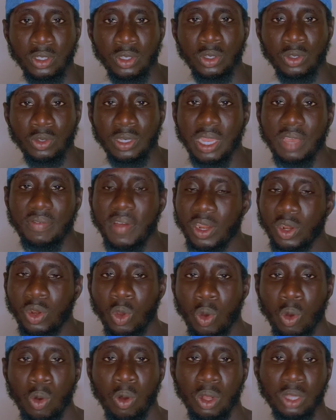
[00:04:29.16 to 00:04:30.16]
You never know
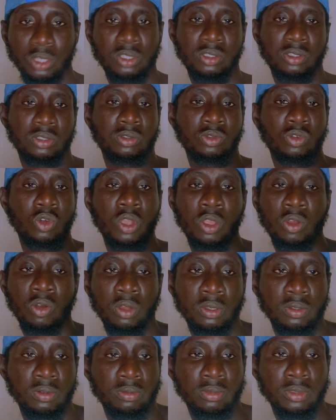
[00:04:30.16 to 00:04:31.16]
what's going
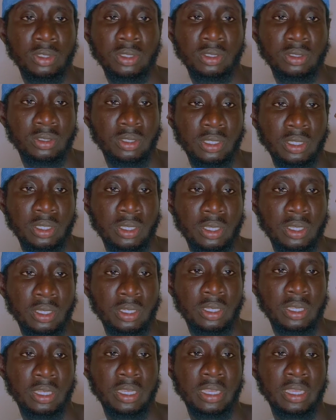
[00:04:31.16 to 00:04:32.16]

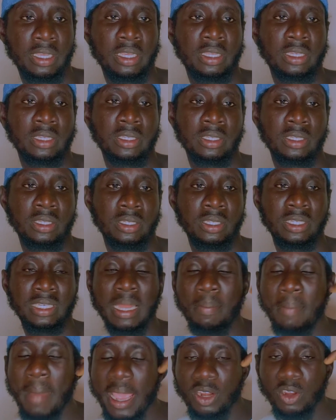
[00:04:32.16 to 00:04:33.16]
on in
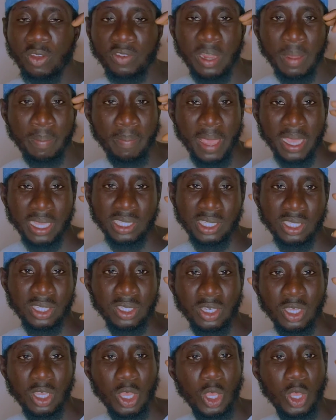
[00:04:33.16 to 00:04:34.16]
the mind of the
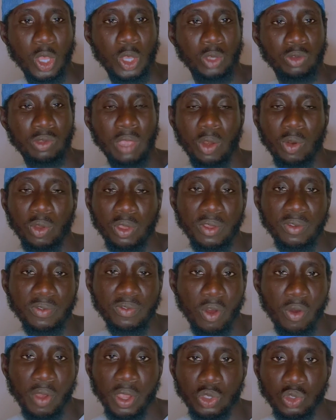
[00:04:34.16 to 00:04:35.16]
person you are looking
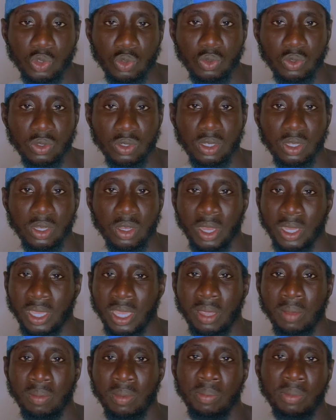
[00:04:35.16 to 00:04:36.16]
forward to. Okay,
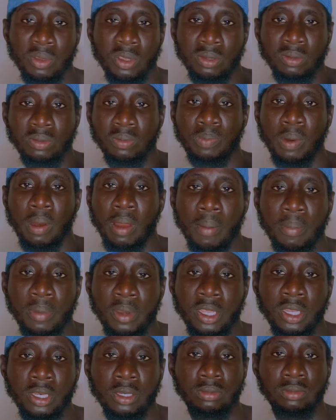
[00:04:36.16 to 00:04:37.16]
maybe
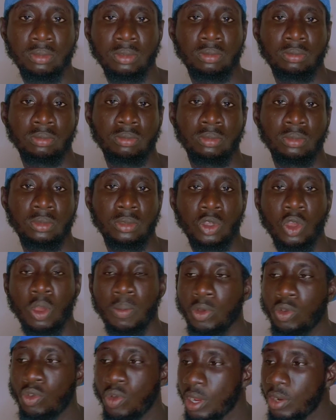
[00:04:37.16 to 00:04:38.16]
probably they'll
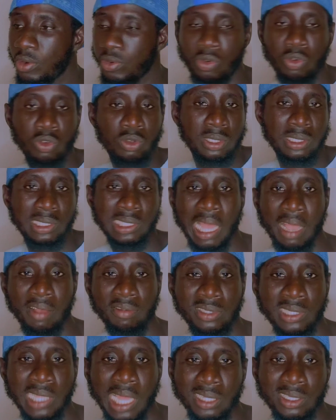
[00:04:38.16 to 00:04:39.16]
be going through
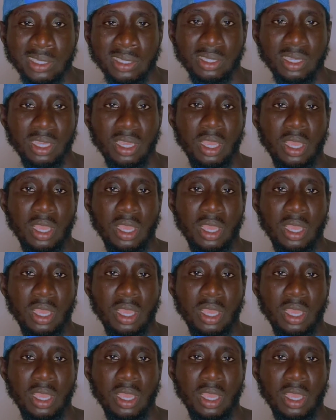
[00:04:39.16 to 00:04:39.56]
stuff that